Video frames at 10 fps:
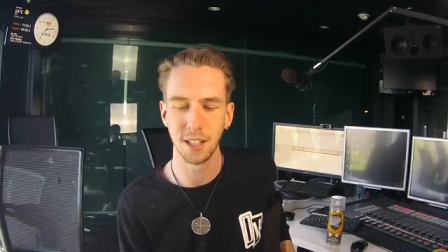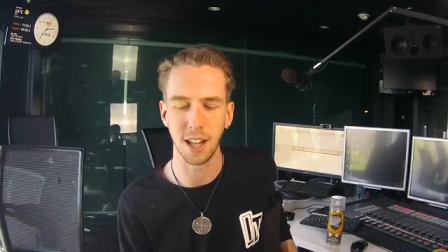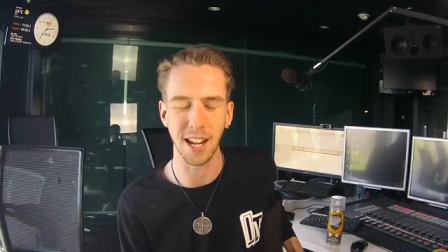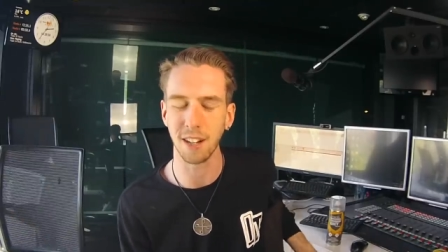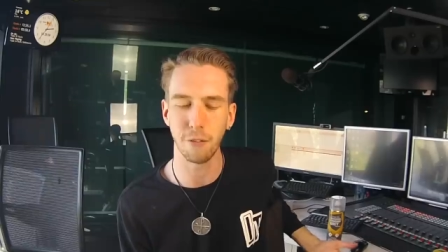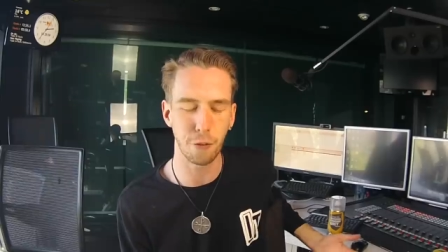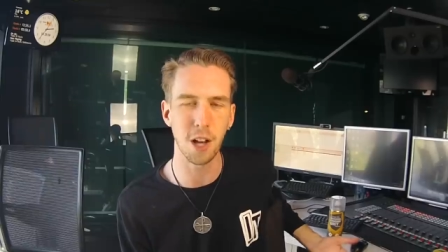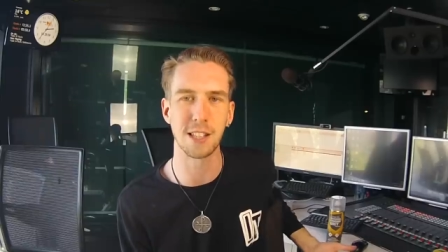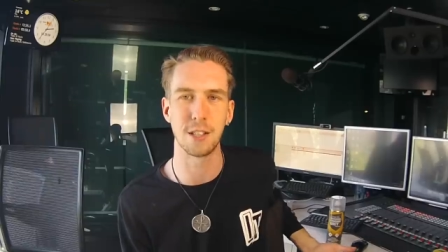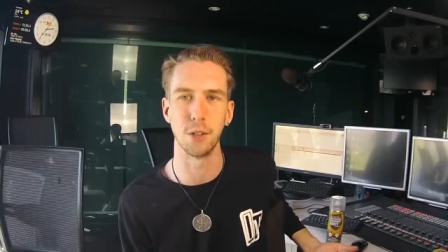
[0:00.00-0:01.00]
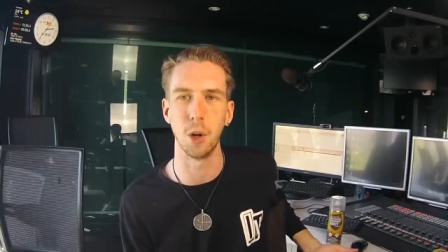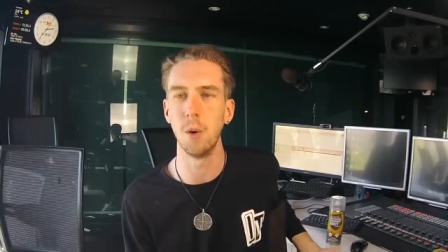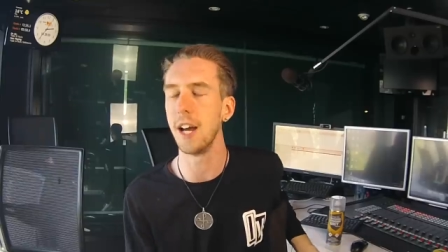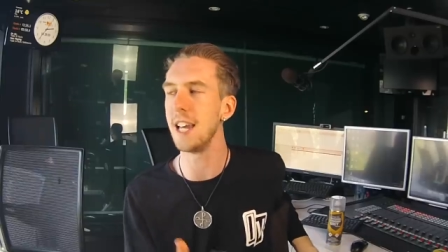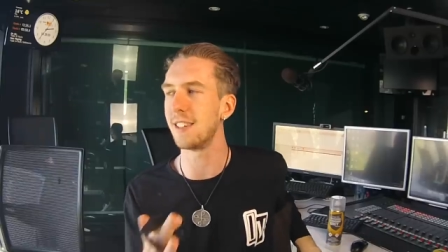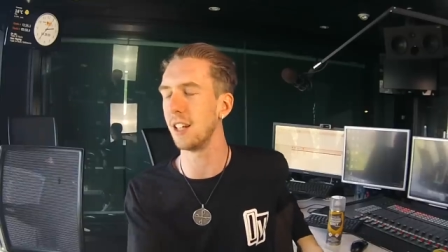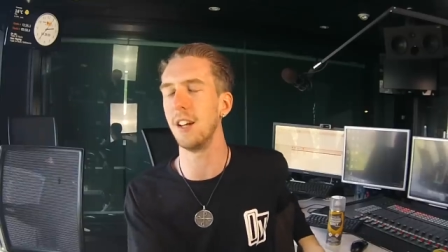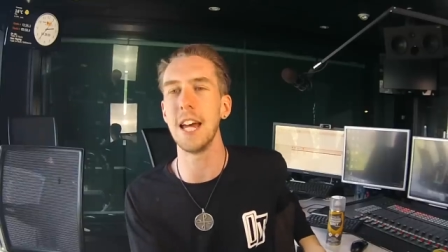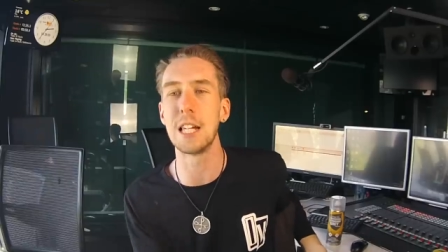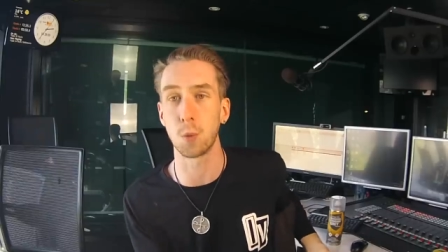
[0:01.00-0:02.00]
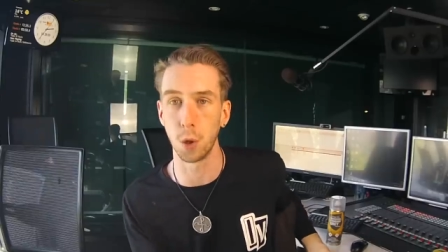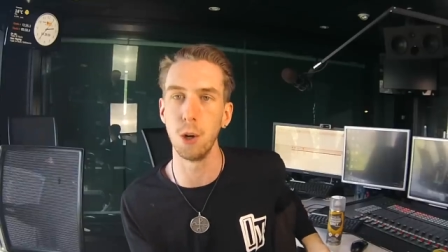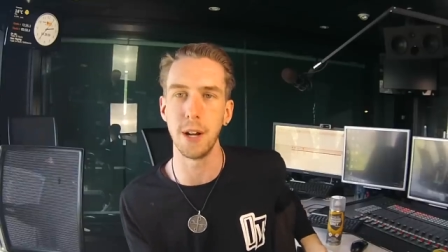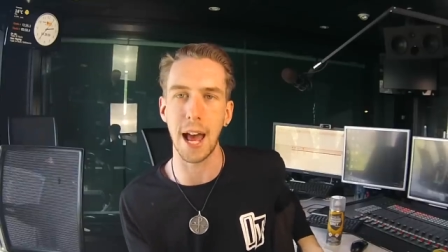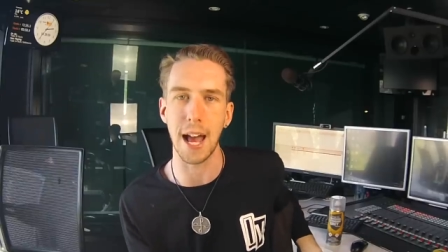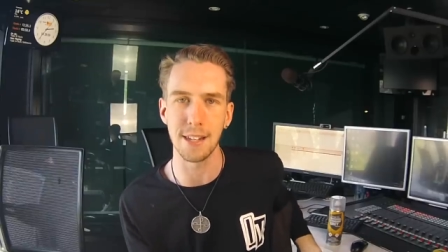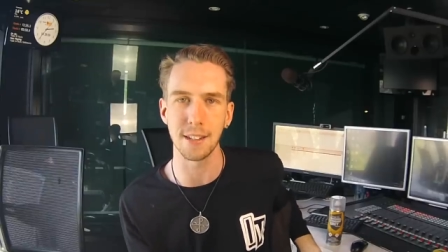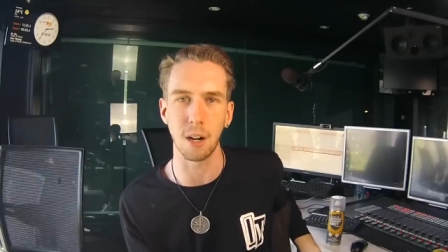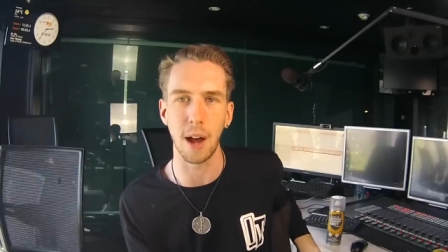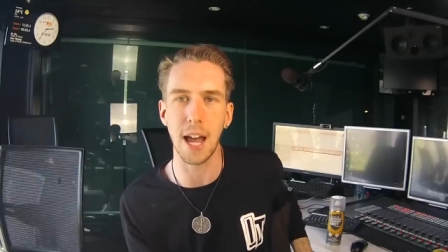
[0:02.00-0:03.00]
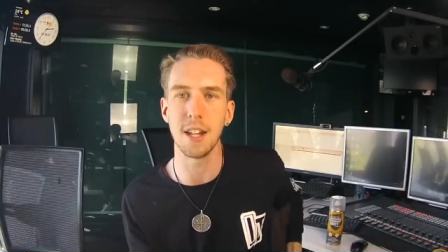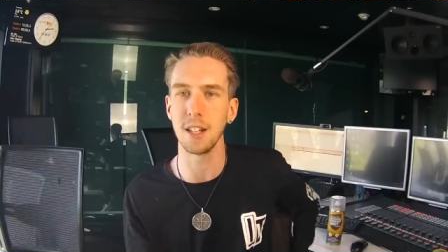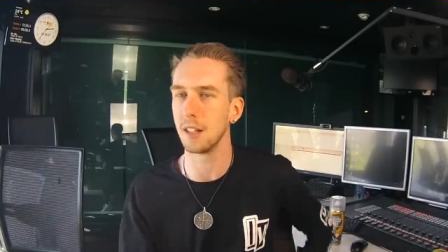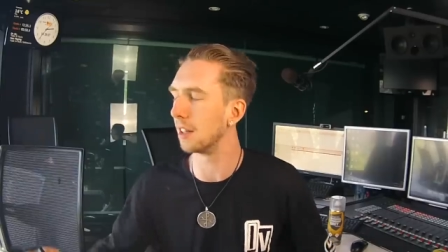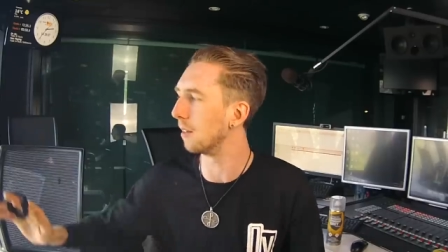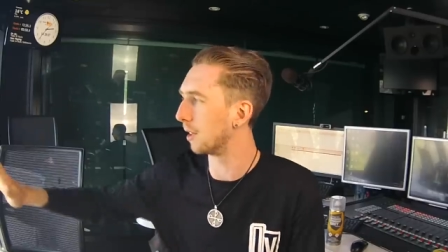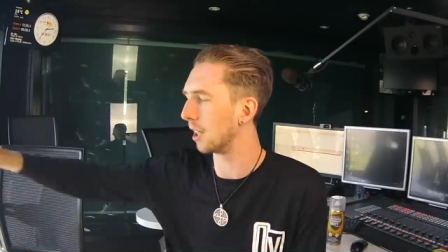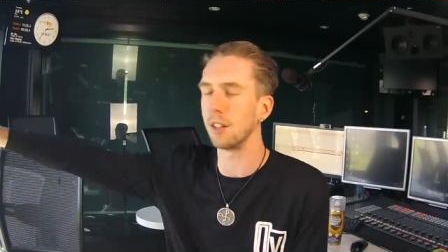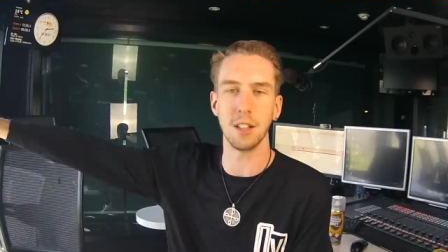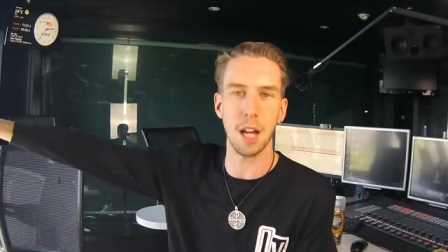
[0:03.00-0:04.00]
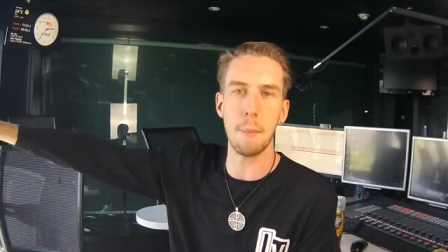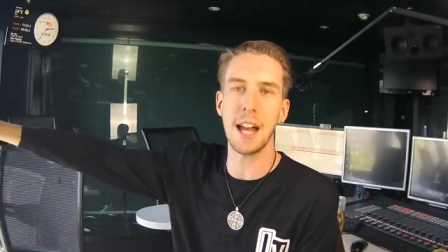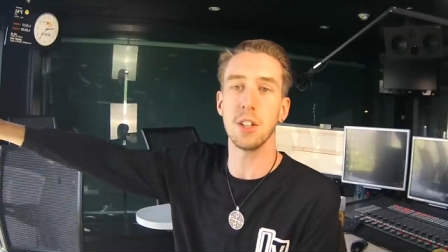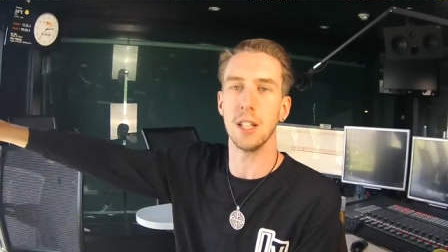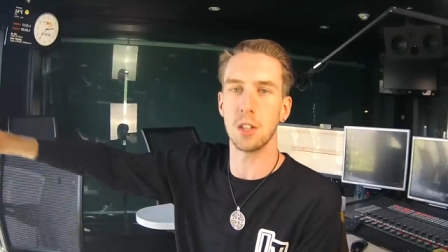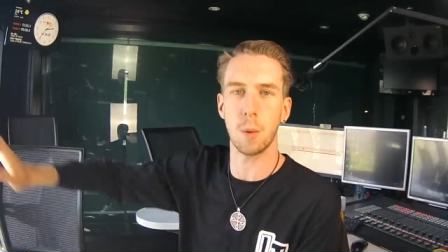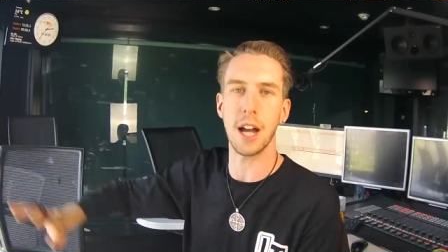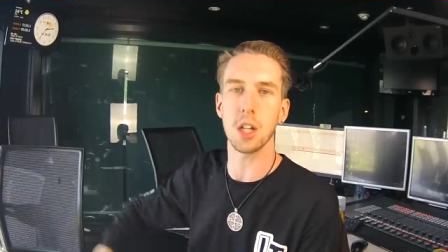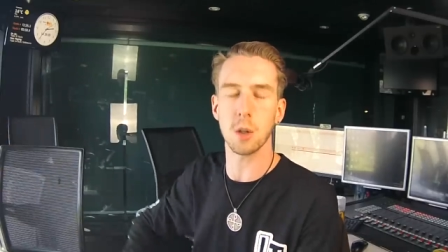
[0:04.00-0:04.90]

Like, first of all, it's it's rude as all right. The the imagine this, right?